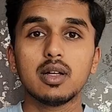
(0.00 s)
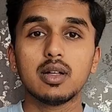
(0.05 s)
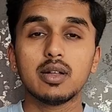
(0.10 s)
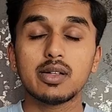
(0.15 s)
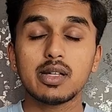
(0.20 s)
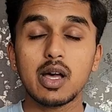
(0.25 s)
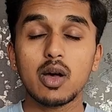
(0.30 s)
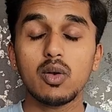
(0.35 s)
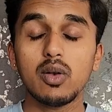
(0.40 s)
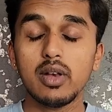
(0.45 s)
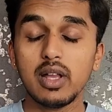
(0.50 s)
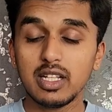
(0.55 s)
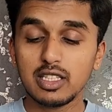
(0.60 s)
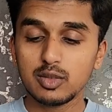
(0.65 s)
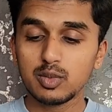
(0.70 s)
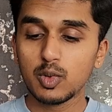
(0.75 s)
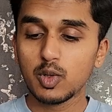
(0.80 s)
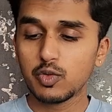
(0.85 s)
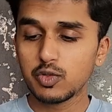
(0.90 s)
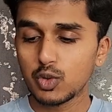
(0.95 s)
Now let's
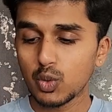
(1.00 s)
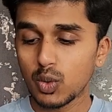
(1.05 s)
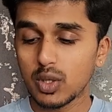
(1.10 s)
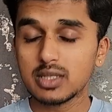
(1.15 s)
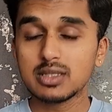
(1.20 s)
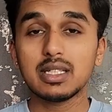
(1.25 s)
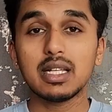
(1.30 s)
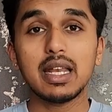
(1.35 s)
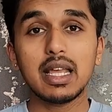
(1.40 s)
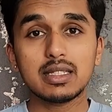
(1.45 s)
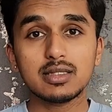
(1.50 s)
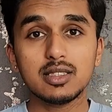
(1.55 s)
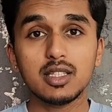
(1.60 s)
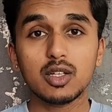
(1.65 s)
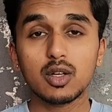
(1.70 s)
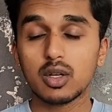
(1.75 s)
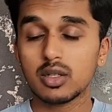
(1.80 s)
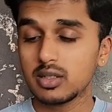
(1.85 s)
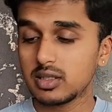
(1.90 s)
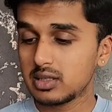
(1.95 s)
move towards the next
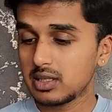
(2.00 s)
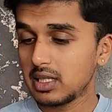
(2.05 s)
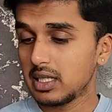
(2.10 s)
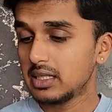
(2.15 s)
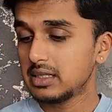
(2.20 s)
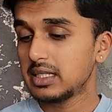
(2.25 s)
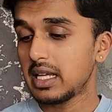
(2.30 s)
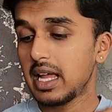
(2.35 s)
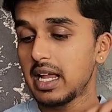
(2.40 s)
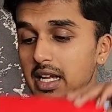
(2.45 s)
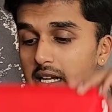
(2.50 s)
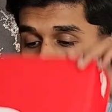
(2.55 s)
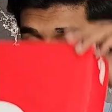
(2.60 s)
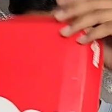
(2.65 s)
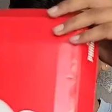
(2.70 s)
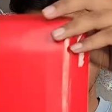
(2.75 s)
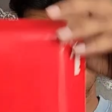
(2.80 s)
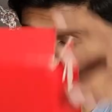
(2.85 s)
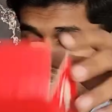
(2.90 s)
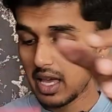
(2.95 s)
sneaker on this list, and
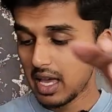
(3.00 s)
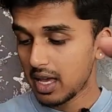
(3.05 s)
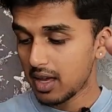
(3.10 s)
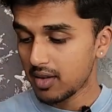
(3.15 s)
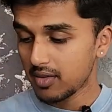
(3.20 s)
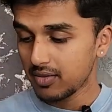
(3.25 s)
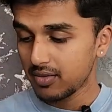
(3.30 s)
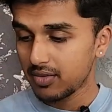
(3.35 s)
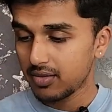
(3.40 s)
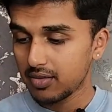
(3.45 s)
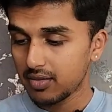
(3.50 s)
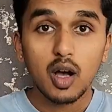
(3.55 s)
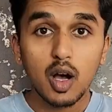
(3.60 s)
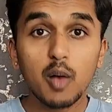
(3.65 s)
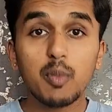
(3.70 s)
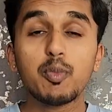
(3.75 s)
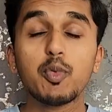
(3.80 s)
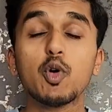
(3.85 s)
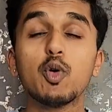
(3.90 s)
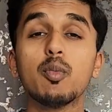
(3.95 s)
here we have a
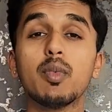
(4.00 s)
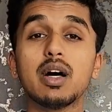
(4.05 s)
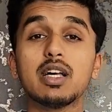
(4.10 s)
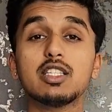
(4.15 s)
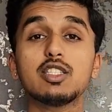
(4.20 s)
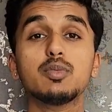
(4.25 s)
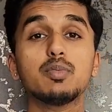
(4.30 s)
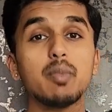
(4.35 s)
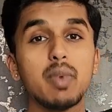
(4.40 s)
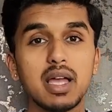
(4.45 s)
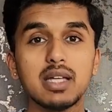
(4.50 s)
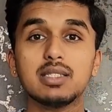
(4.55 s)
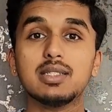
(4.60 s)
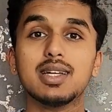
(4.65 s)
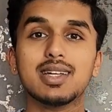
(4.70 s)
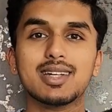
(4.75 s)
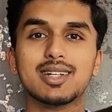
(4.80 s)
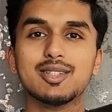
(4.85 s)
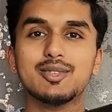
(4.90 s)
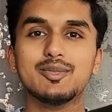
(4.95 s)
Puma Smashic,